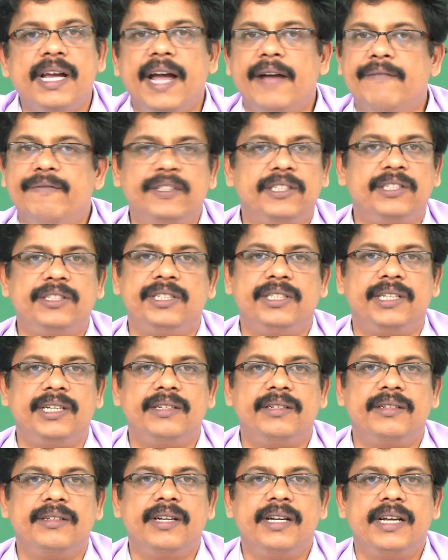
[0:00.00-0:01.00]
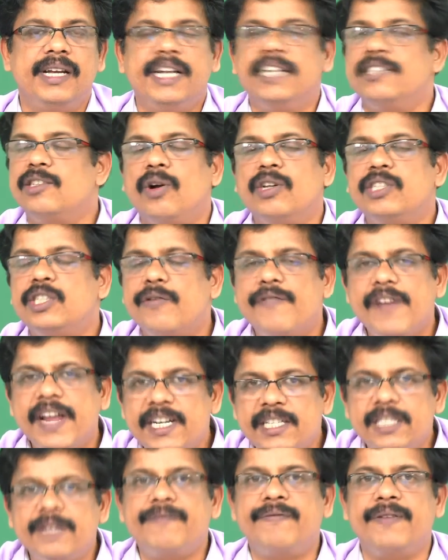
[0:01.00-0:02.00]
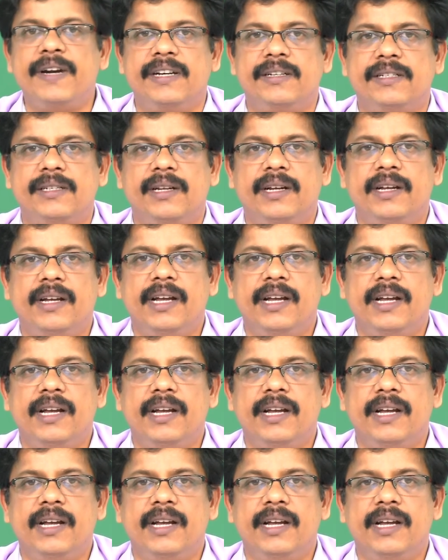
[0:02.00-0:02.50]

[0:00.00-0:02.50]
a physician is also very different.